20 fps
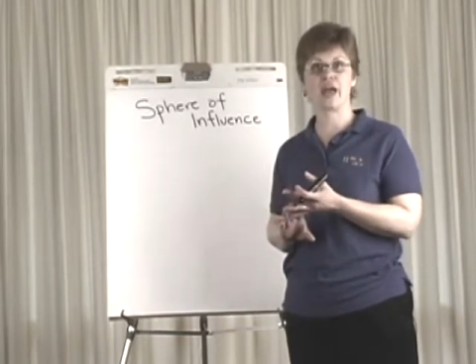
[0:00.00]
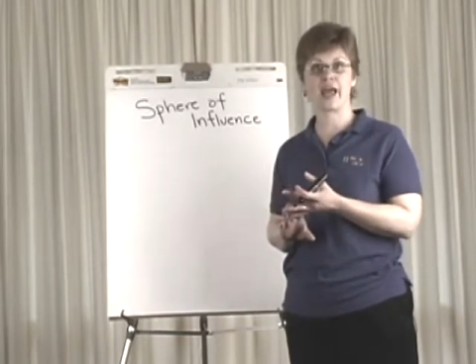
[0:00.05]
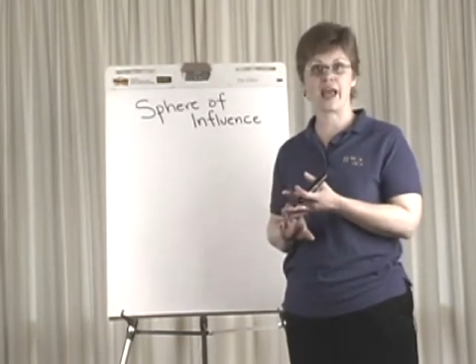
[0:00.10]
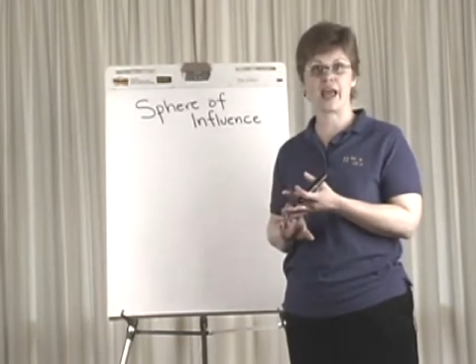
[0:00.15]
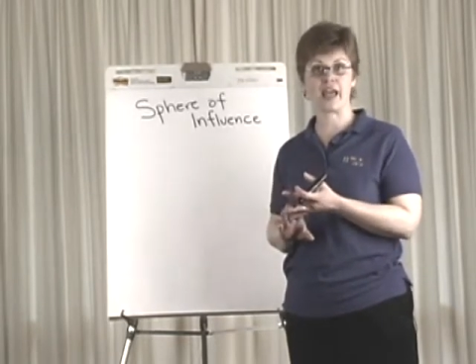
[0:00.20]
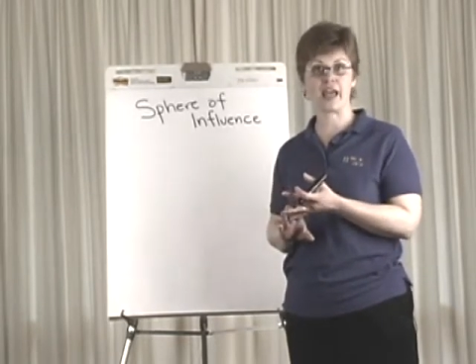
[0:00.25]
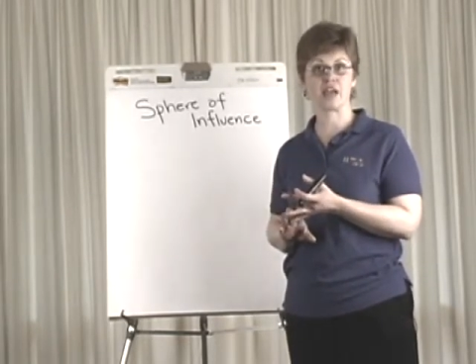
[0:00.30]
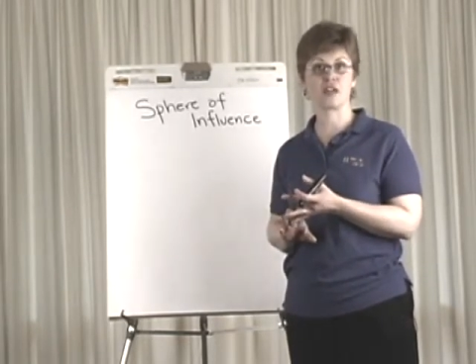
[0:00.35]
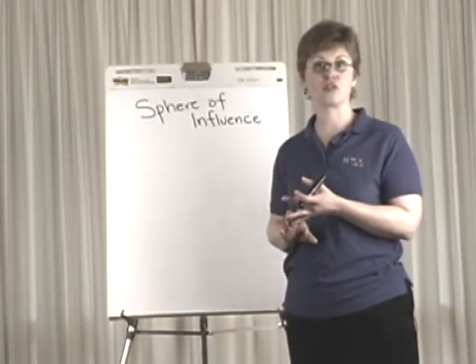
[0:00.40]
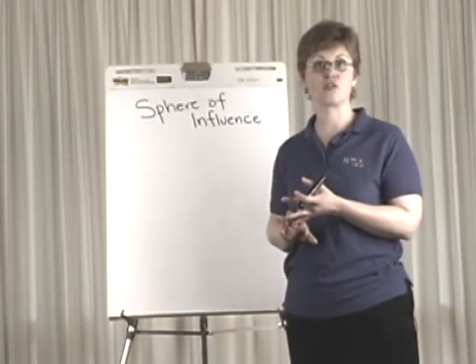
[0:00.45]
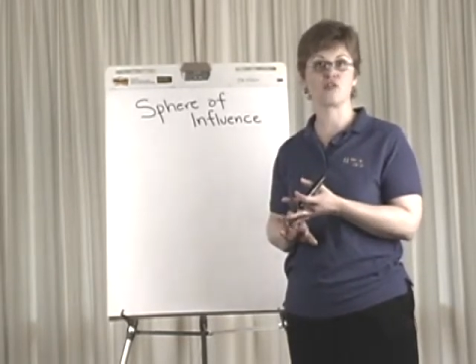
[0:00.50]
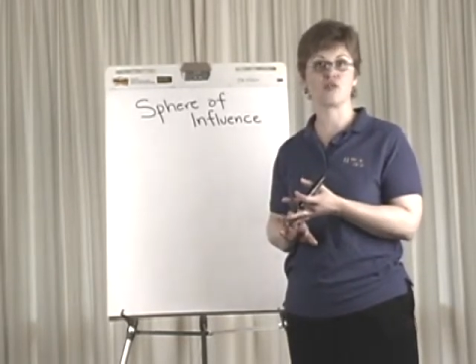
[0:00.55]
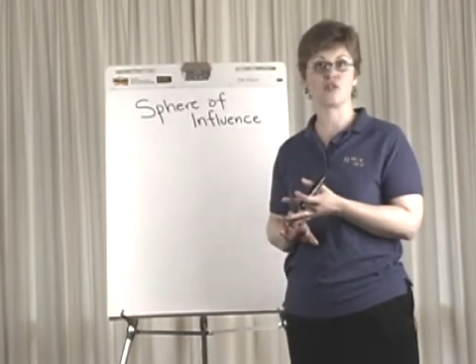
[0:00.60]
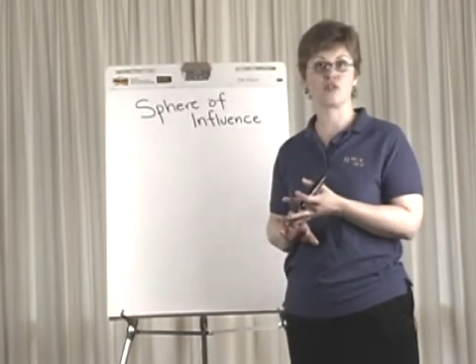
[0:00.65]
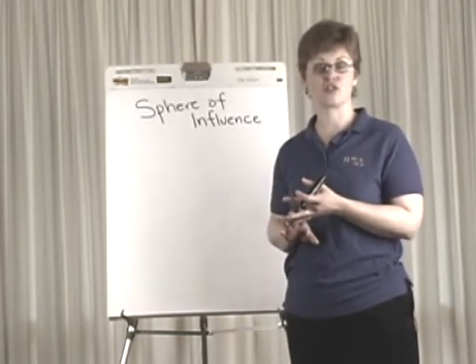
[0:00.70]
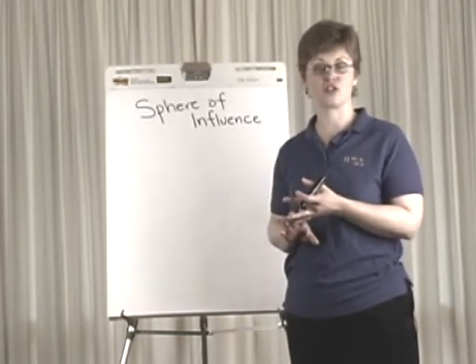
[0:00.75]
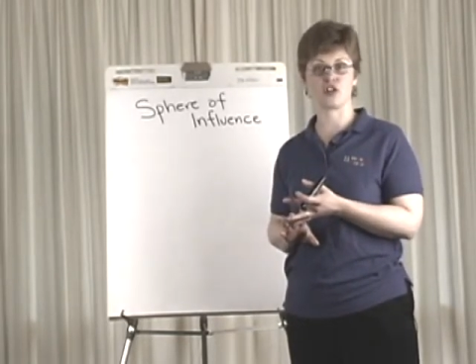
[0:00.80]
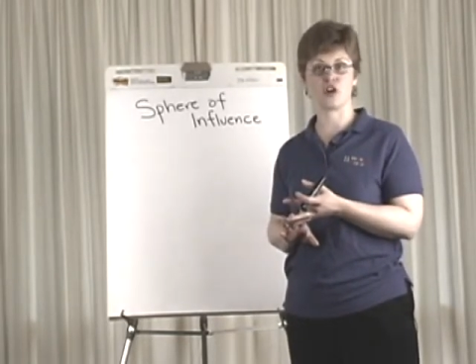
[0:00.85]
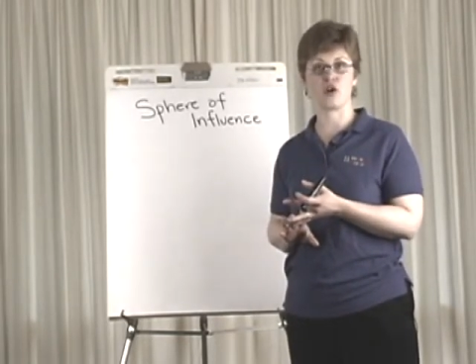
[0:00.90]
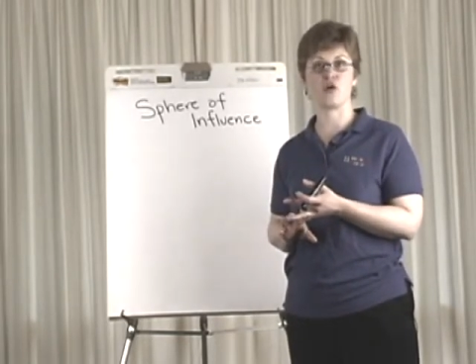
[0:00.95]
and or
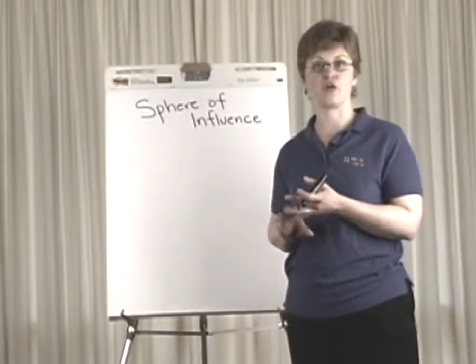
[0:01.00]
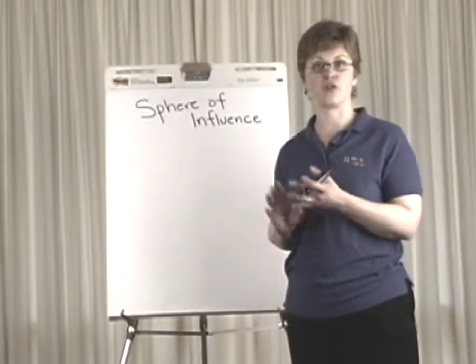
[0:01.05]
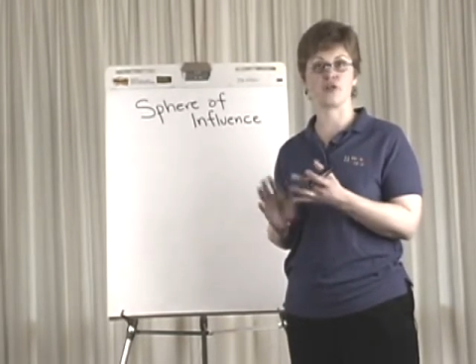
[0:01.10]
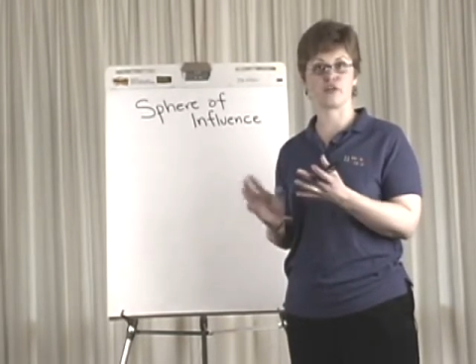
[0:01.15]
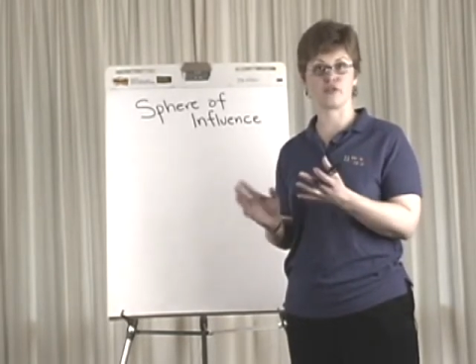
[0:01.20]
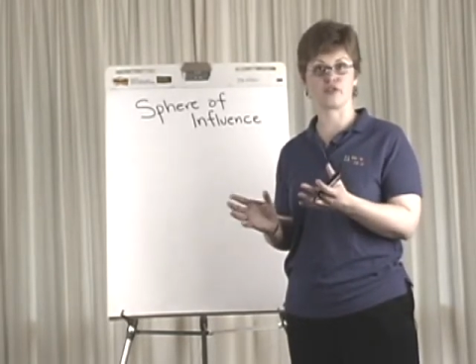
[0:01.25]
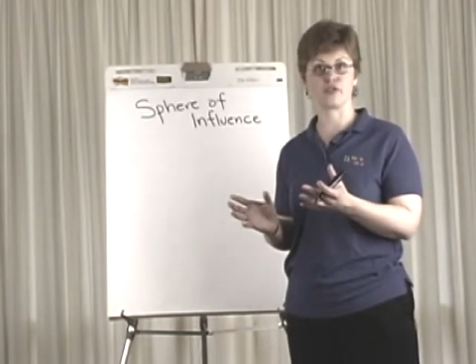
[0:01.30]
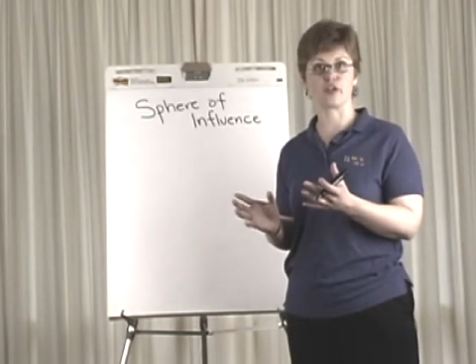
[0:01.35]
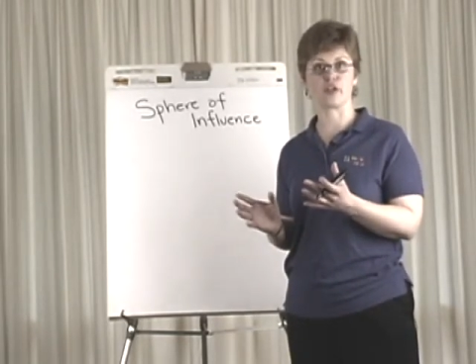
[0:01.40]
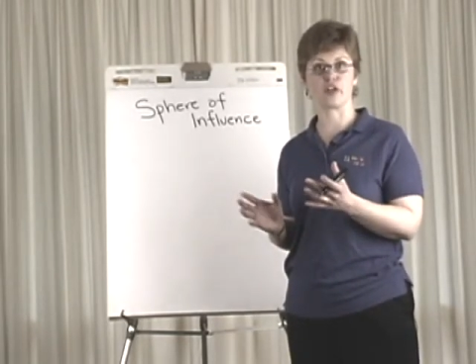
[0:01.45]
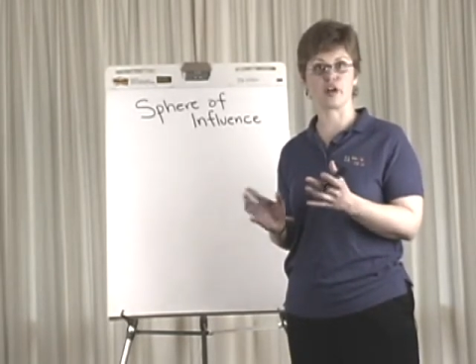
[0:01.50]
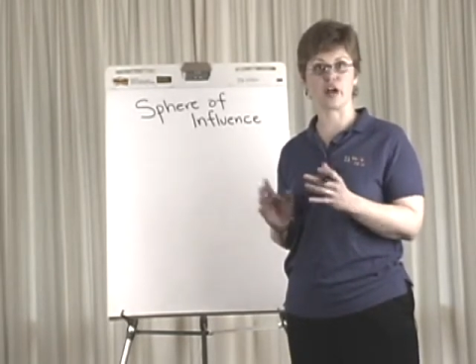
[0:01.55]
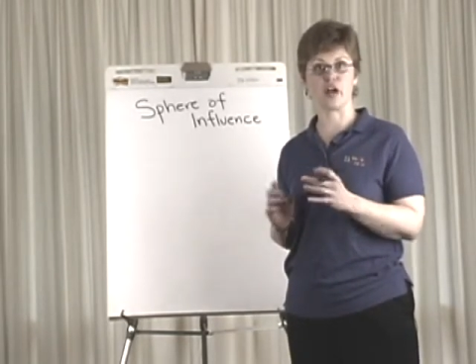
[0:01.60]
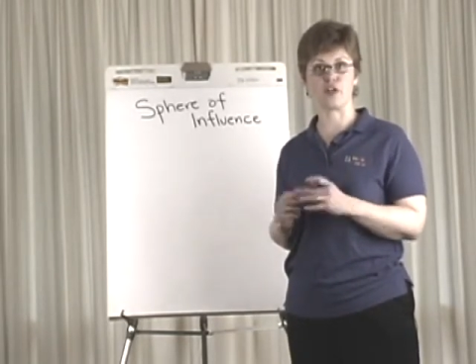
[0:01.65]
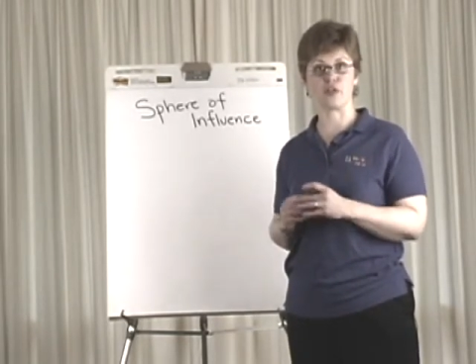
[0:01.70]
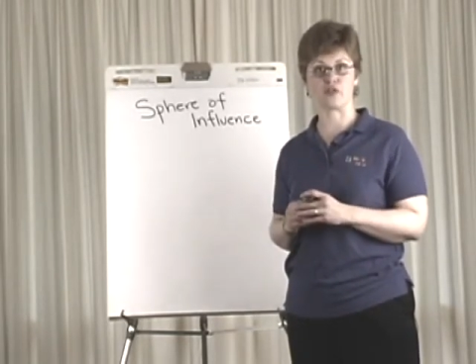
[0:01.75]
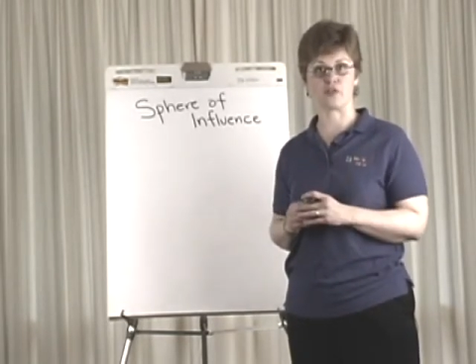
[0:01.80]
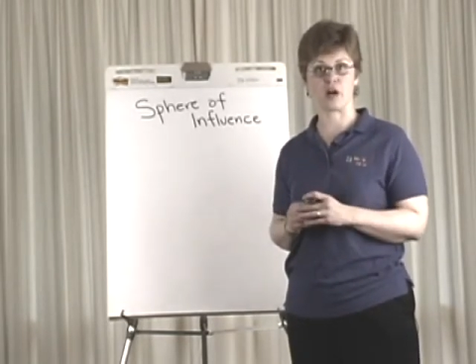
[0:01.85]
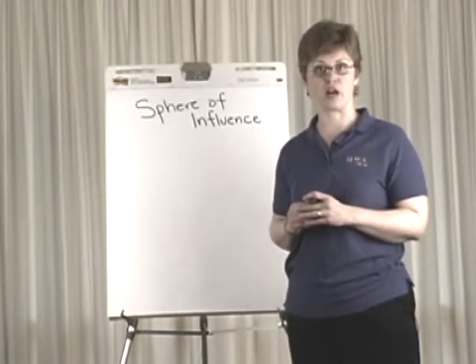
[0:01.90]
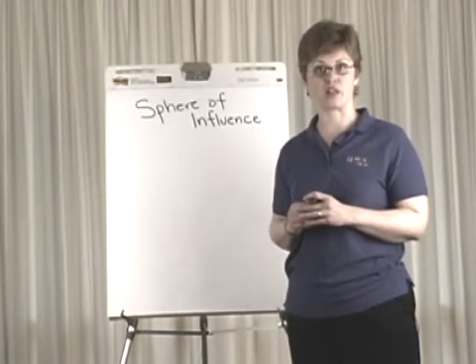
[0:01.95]
donor for your
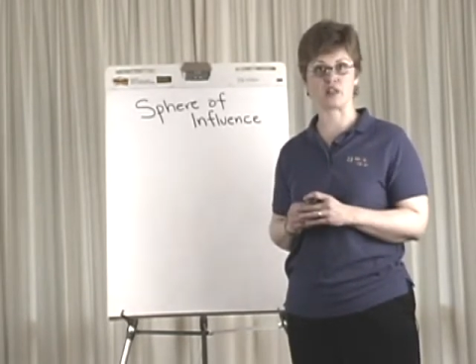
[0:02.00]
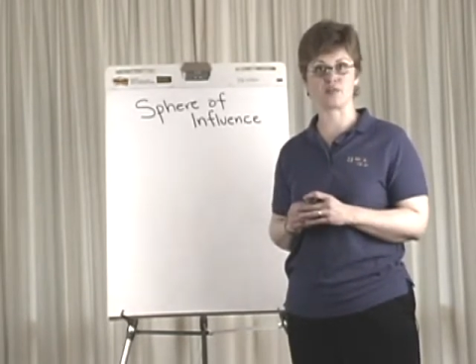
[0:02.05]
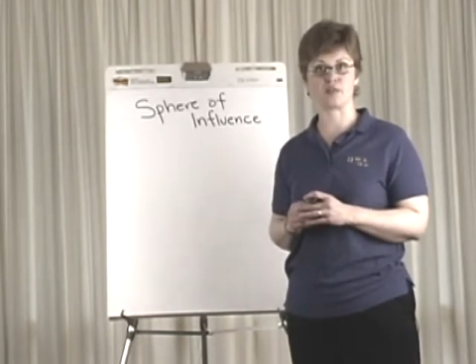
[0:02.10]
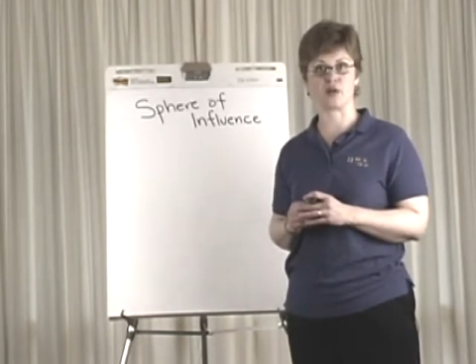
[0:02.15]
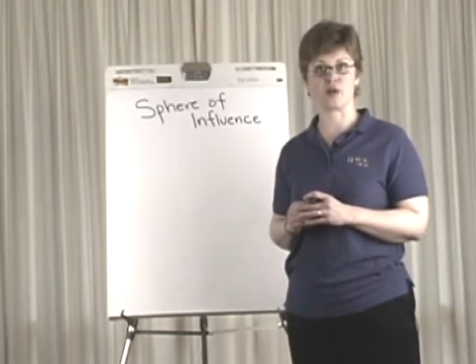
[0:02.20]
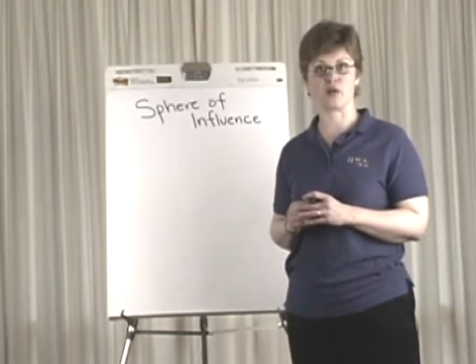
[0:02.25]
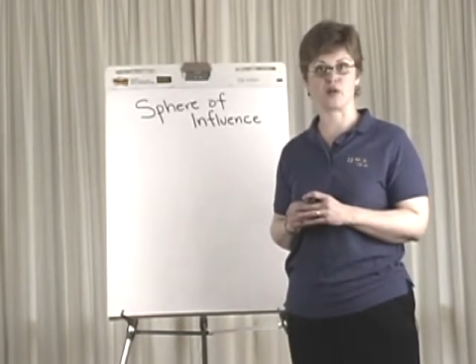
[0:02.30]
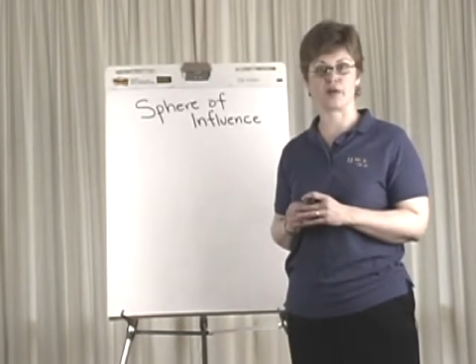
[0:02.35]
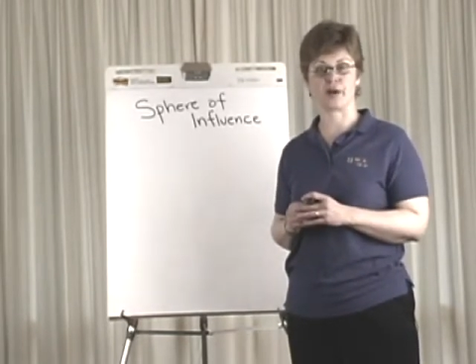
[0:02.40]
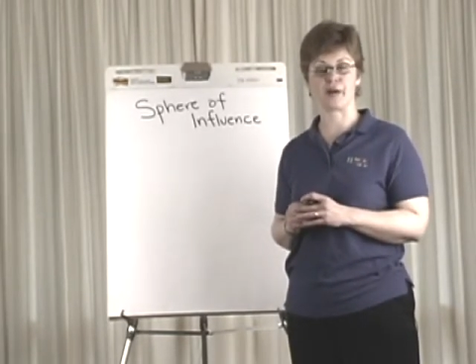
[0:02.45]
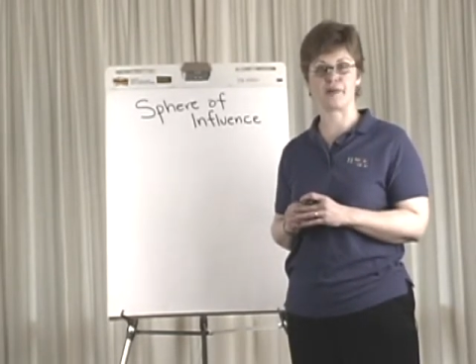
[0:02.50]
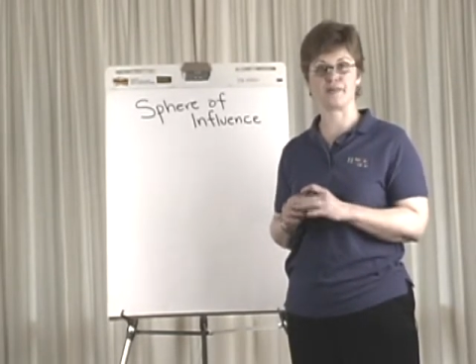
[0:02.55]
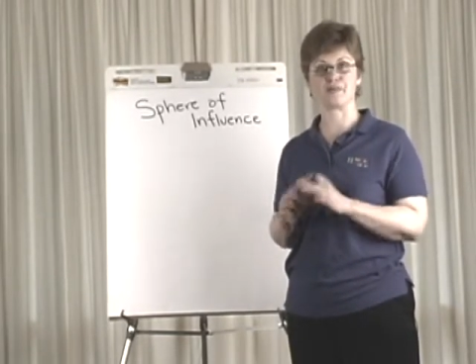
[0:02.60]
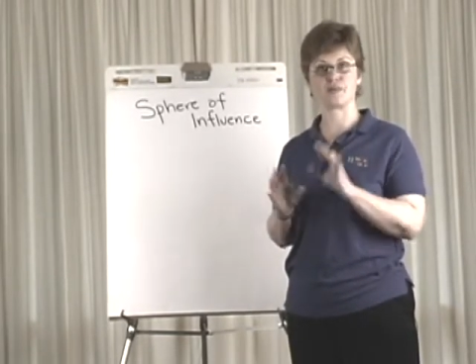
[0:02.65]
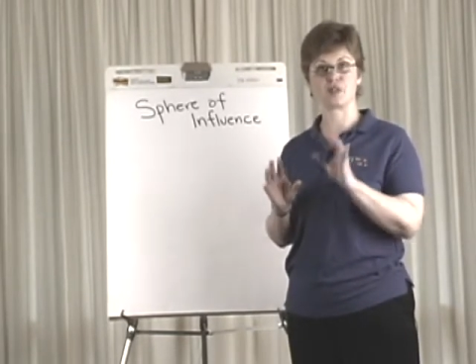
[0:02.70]
Health Rocks program.